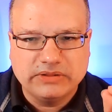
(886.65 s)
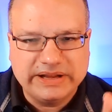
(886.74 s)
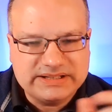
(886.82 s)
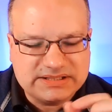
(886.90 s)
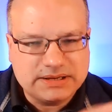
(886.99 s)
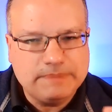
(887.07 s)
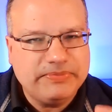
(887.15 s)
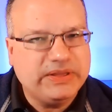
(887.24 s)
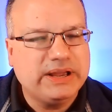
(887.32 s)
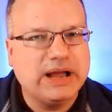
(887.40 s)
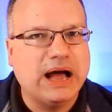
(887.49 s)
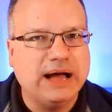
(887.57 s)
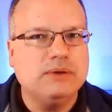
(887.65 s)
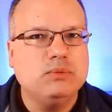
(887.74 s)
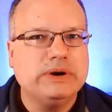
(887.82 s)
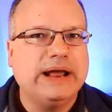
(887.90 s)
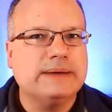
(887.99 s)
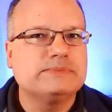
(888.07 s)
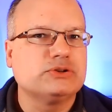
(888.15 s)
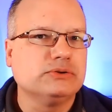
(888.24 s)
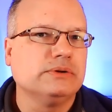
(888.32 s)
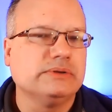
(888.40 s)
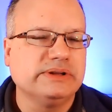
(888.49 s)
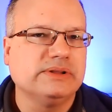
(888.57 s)
like something I would
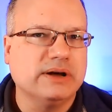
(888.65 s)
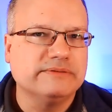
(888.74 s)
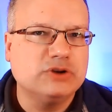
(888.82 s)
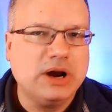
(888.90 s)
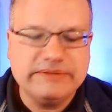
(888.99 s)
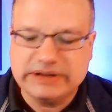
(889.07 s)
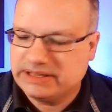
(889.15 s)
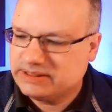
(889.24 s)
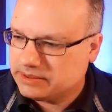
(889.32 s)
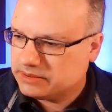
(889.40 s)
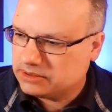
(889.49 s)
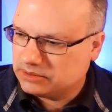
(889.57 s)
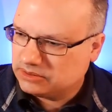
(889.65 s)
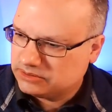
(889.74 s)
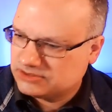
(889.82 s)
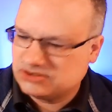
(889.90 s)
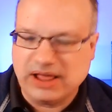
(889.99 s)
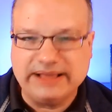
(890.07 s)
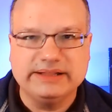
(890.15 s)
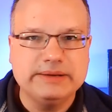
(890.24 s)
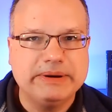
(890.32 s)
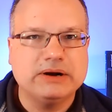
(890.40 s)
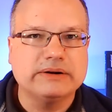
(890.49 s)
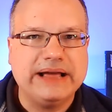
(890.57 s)
absolutely love driving. Get the
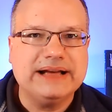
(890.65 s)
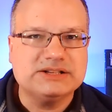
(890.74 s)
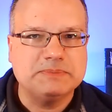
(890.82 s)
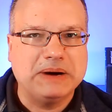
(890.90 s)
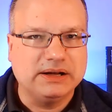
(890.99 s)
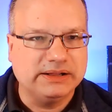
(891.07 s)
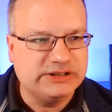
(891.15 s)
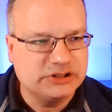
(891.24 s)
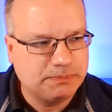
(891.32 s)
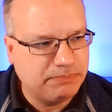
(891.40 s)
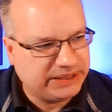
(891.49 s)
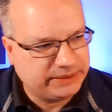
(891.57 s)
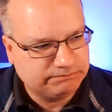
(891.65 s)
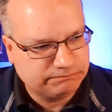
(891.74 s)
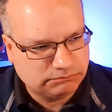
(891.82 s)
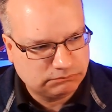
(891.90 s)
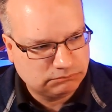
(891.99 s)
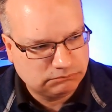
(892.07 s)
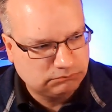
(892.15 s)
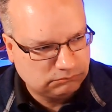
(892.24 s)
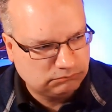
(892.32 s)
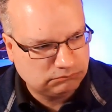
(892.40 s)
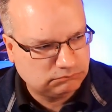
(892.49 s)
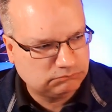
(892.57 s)
slightly better gas mileage, but
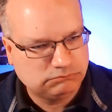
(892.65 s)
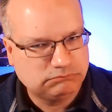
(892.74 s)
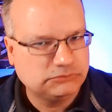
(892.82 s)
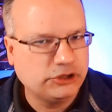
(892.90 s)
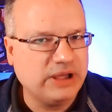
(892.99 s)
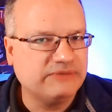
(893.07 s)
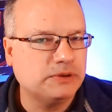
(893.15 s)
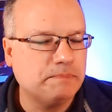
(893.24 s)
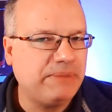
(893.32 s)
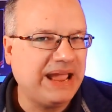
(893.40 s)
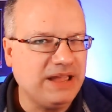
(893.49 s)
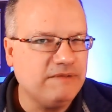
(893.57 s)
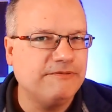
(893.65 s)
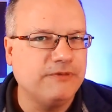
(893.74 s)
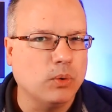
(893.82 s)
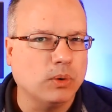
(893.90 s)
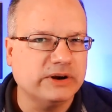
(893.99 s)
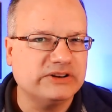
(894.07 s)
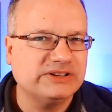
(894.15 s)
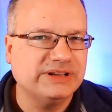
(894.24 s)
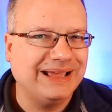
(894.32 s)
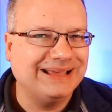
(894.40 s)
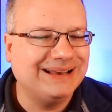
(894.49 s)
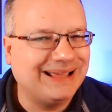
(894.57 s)
you have to pay for it.
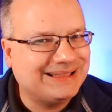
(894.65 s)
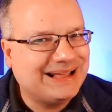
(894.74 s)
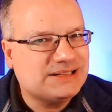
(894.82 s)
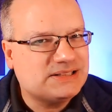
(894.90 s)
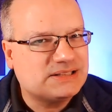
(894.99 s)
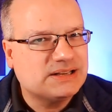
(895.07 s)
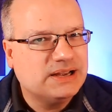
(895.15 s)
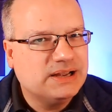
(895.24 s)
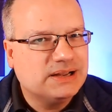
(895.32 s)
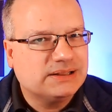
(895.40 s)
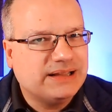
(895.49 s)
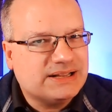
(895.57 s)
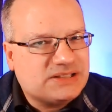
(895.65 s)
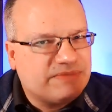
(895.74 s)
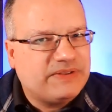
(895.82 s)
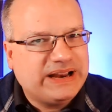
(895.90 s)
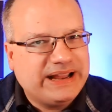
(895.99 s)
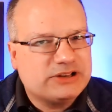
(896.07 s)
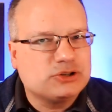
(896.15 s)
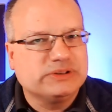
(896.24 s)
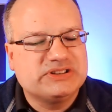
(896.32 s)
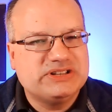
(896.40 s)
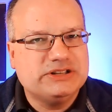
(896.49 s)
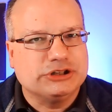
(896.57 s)
And that's a financial
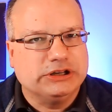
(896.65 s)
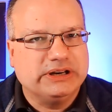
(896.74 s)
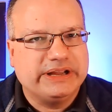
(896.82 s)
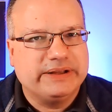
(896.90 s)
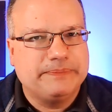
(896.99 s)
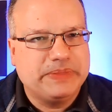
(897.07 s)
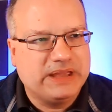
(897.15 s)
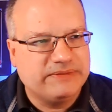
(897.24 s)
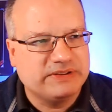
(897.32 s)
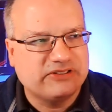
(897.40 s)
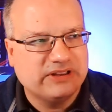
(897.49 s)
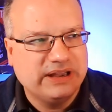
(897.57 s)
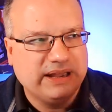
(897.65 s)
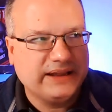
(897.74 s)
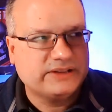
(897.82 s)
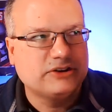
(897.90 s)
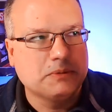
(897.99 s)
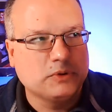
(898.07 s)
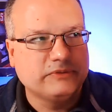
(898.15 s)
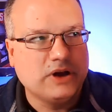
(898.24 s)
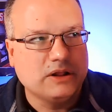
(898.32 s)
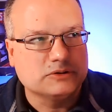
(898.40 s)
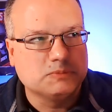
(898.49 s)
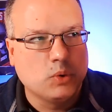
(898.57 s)
decision. If it's X number of
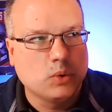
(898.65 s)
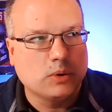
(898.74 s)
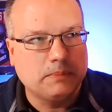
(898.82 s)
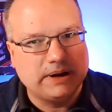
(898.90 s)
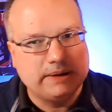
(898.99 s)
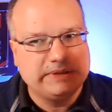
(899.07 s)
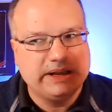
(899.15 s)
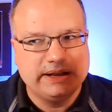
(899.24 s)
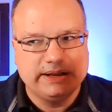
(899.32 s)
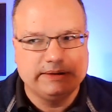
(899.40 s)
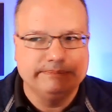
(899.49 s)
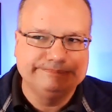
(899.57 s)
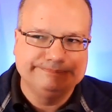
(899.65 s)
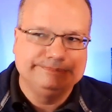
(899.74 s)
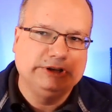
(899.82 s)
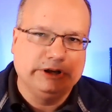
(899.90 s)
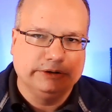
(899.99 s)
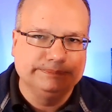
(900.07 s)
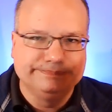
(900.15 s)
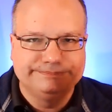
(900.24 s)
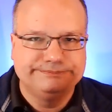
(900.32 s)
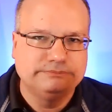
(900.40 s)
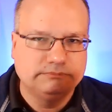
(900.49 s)
dollars more, but I'm getting, you know,